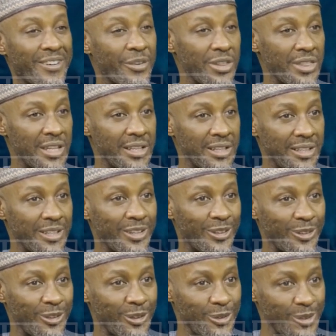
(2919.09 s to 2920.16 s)
recently
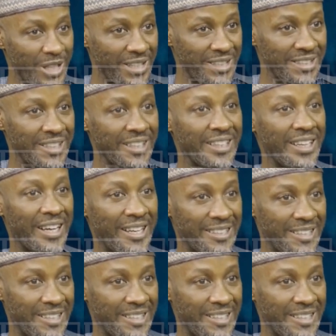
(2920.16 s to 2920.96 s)
concluded mm.